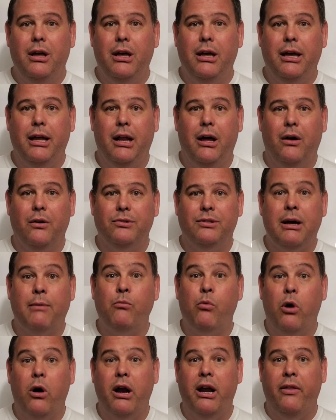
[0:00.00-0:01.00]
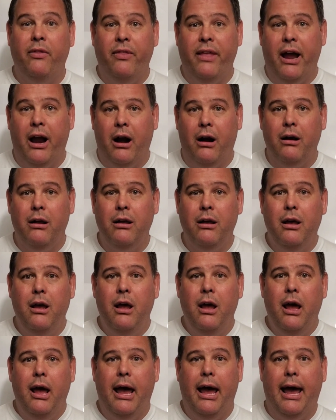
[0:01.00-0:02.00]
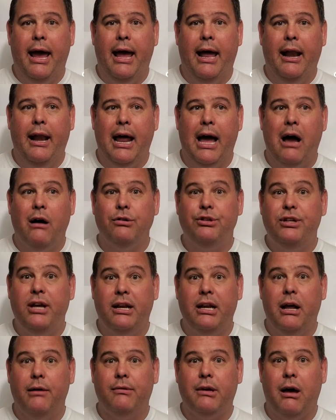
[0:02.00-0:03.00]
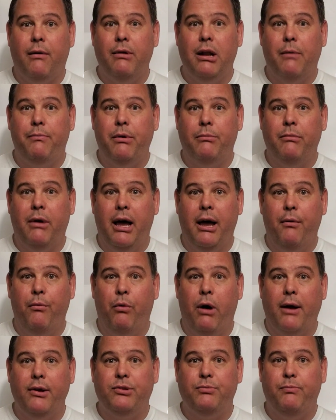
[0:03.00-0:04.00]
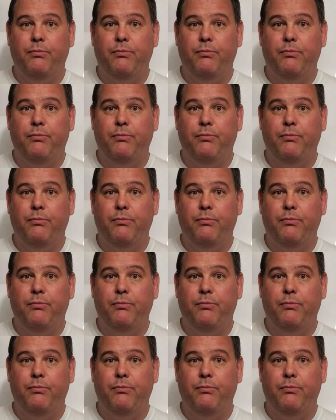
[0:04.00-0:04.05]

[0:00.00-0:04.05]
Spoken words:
you know, somewhere in there. And how she ended up coming up in my wife's